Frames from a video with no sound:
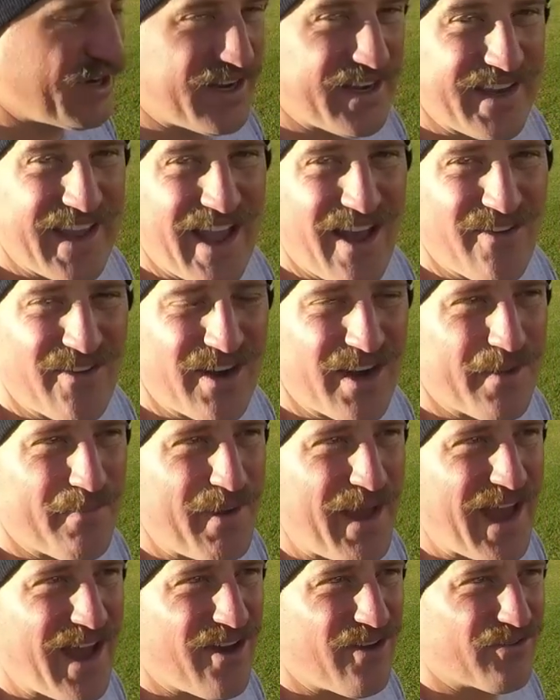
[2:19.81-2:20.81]
it down at
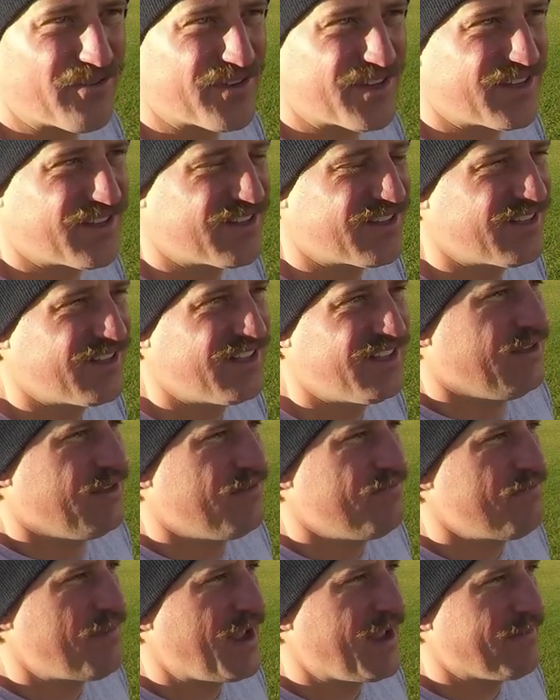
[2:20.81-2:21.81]
about
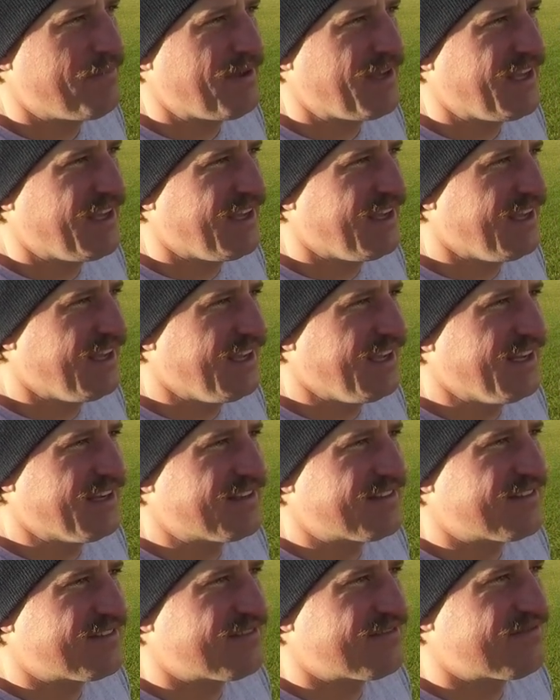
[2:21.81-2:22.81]
maybe
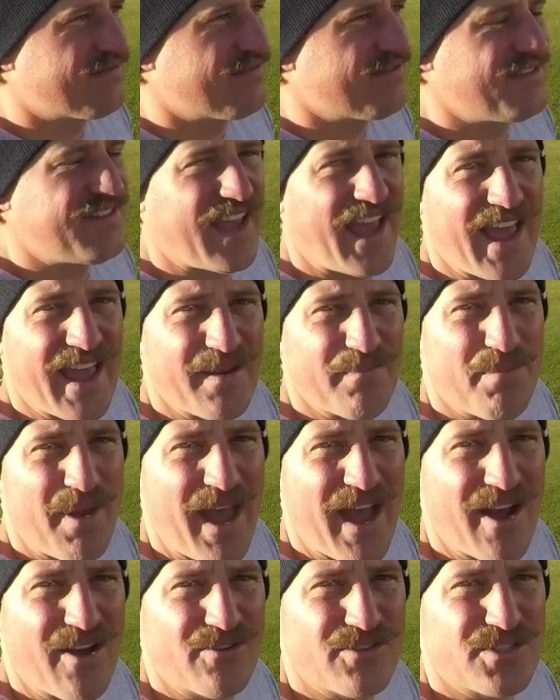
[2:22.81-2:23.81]
10
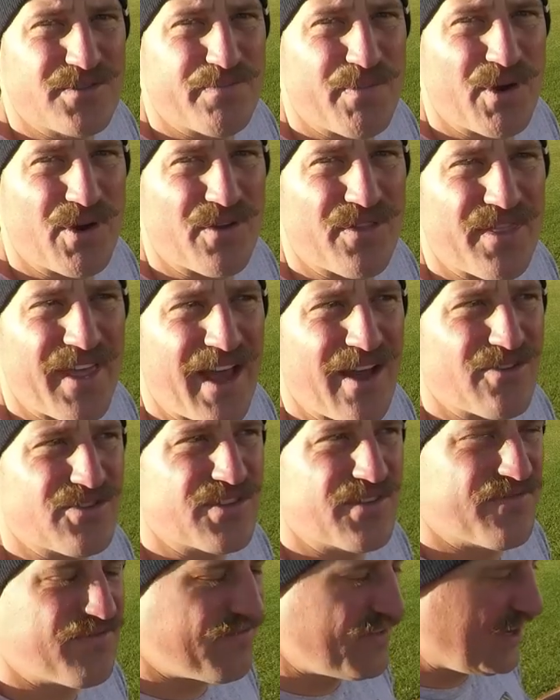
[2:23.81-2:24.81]
pounds per
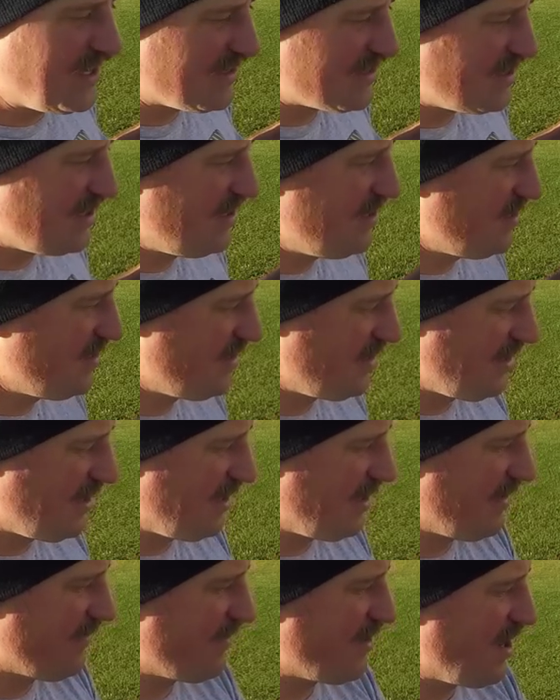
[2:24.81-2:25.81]
thousand feet.
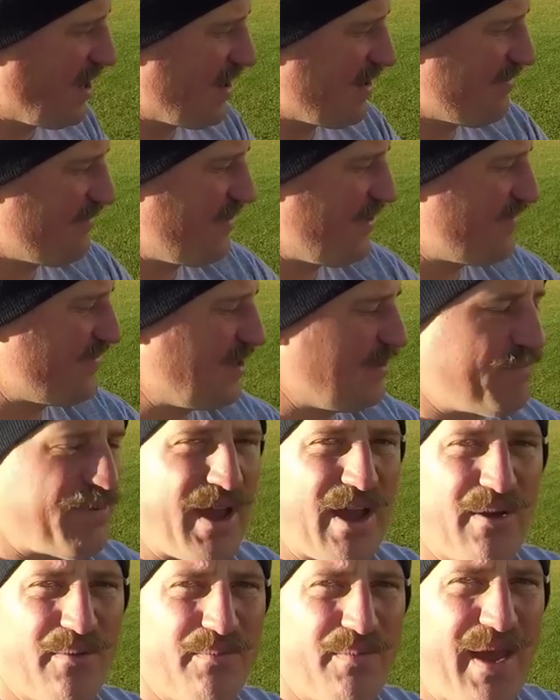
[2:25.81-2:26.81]
I've got a 50
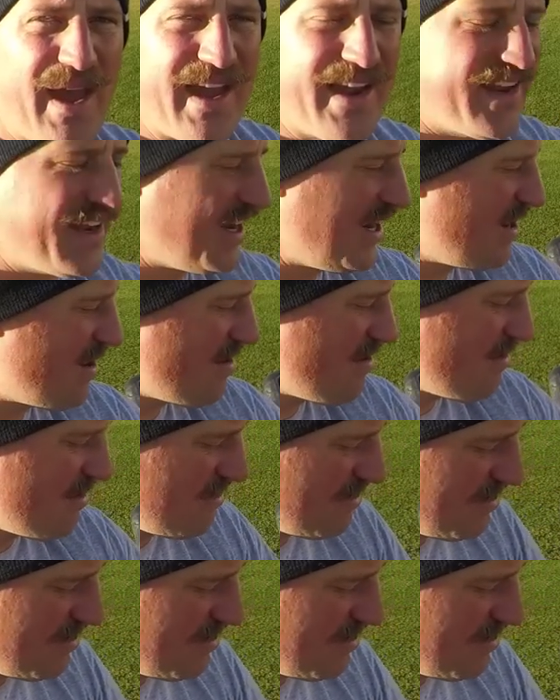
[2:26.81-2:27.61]
pound bag here